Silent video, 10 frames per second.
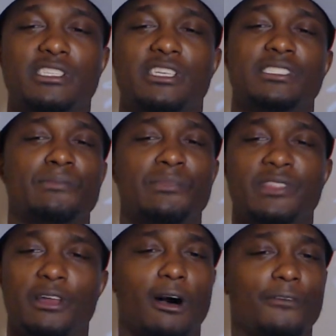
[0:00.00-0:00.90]
because
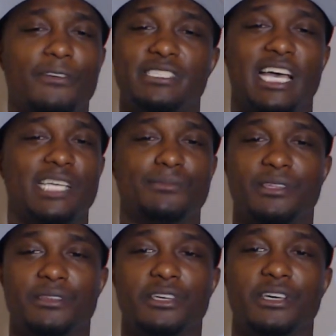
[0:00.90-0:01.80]
the offense has
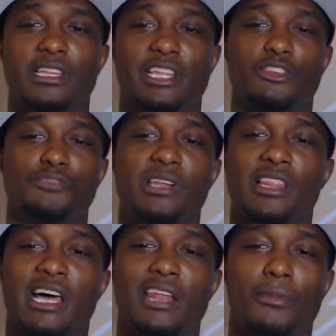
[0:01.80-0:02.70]
been good. Like, there's been
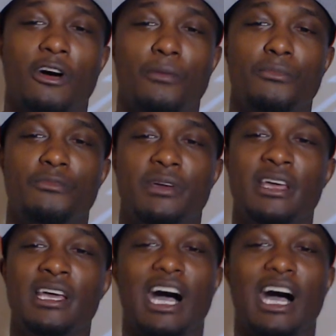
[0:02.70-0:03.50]
a lot of ball movement.